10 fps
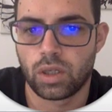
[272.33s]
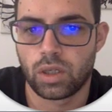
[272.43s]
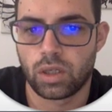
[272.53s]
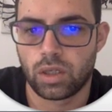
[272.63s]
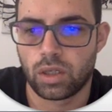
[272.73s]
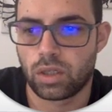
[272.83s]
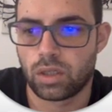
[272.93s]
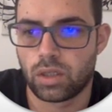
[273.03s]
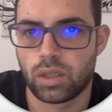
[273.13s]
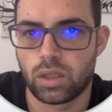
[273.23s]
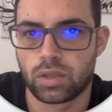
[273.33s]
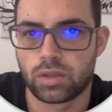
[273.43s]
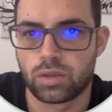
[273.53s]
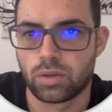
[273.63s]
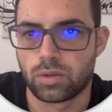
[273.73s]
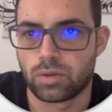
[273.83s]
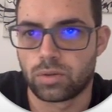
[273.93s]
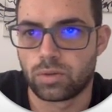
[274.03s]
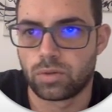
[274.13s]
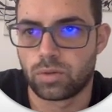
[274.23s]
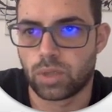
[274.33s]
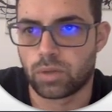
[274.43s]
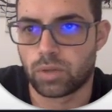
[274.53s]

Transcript: and then let's go to our